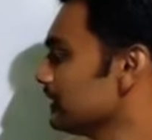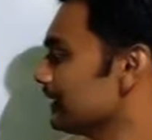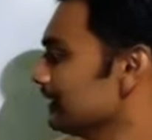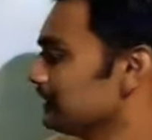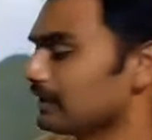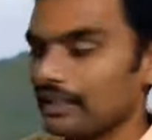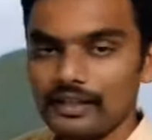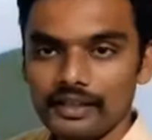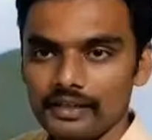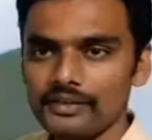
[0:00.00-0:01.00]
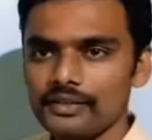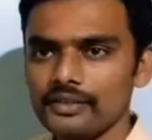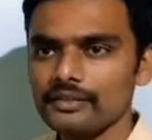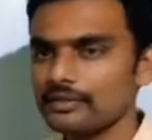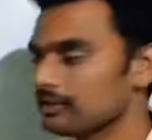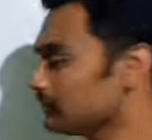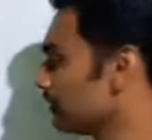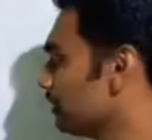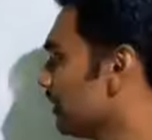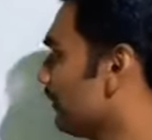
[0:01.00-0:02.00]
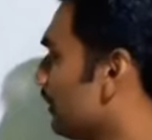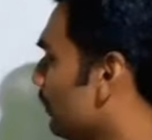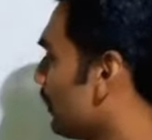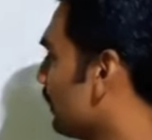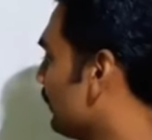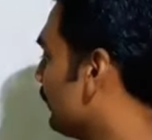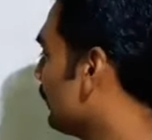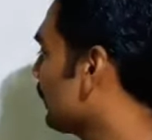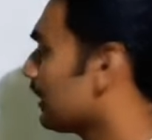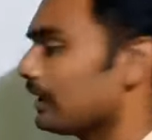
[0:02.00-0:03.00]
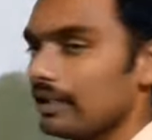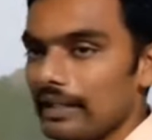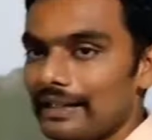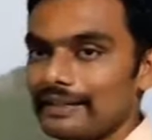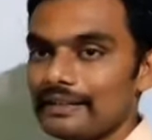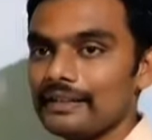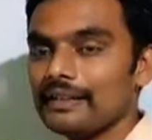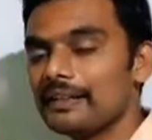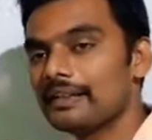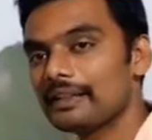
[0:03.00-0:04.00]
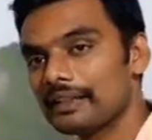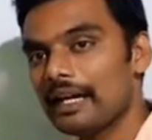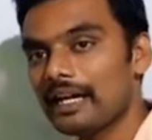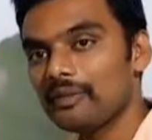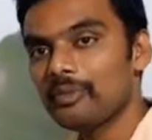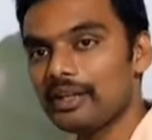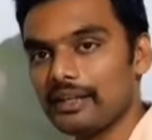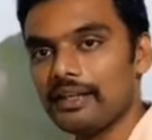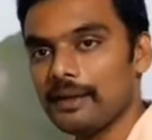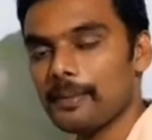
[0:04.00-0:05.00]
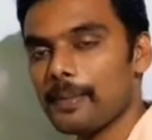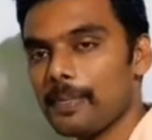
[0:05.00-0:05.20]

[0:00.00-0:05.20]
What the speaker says: J is the current density. You should be aware what is J. Current density, I by A.